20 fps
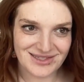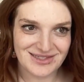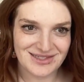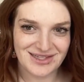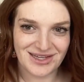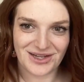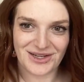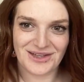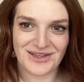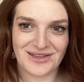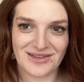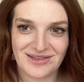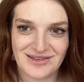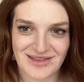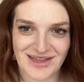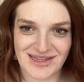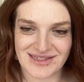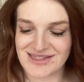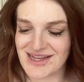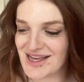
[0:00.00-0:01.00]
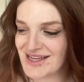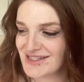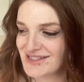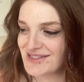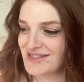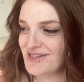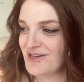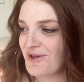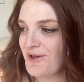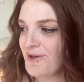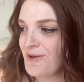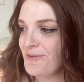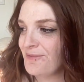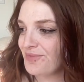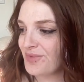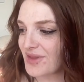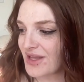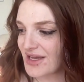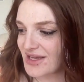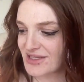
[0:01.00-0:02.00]
They taste
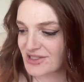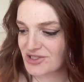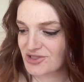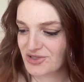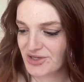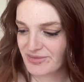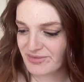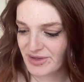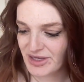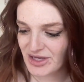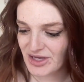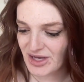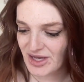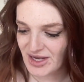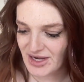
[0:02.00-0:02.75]
extremely good,